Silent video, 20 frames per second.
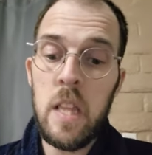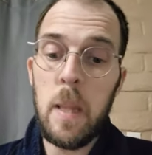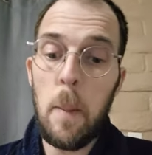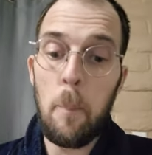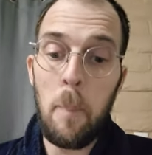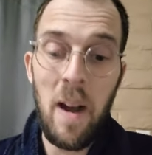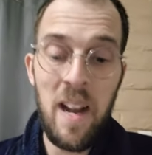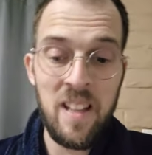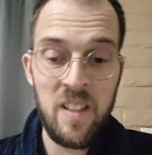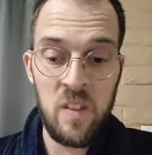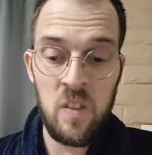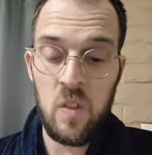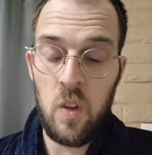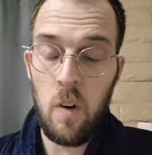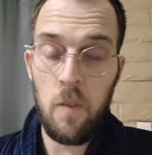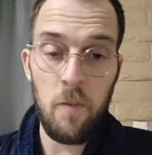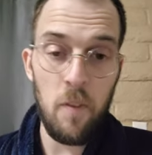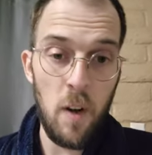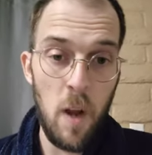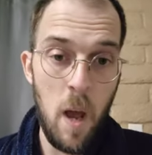The buttons
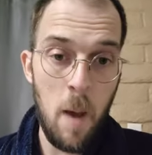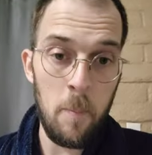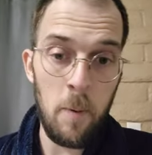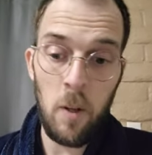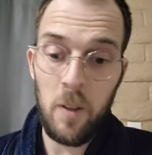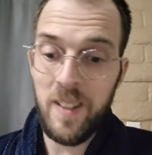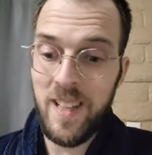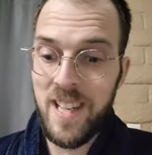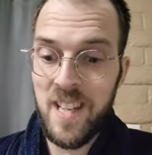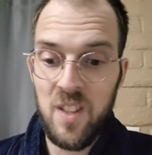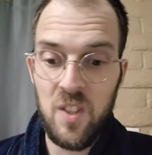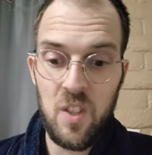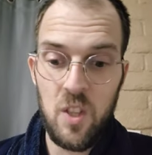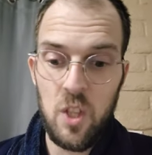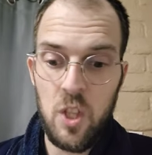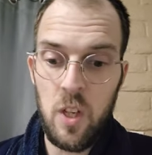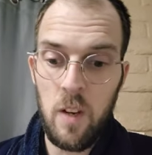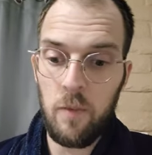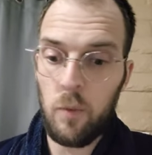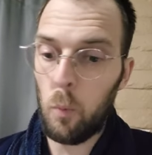are phenomenal.
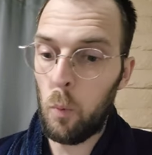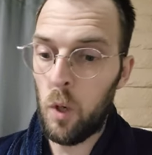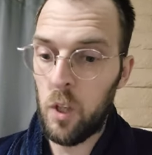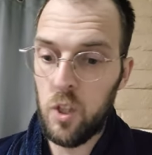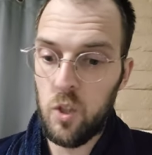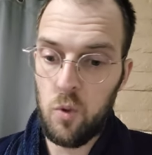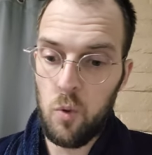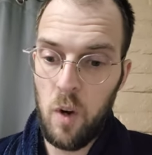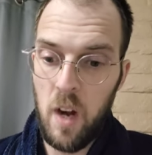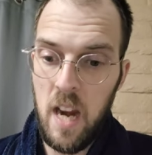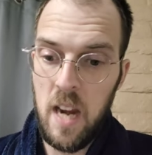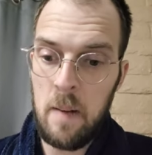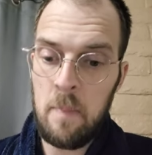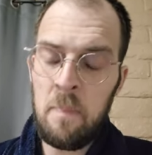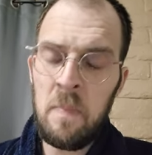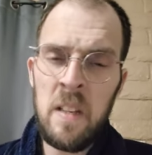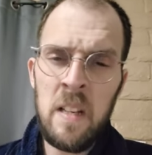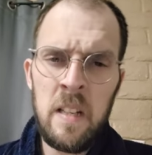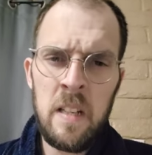Easy Shift works great.